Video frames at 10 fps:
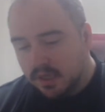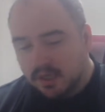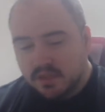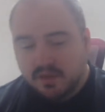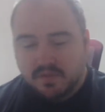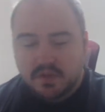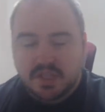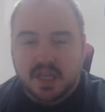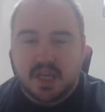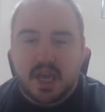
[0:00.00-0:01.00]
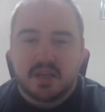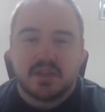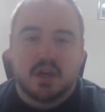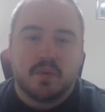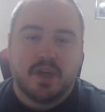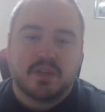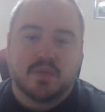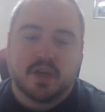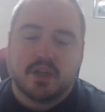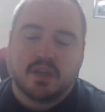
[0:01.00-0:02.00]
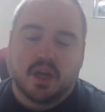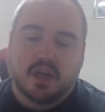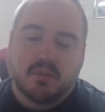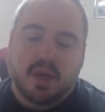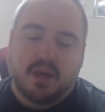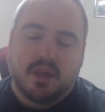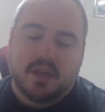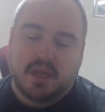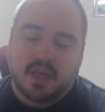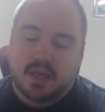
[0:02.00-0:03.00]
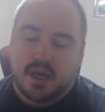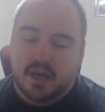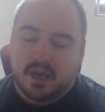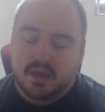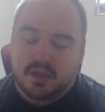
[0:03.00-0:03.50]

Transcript: So first thing, as always, we're going to talk about the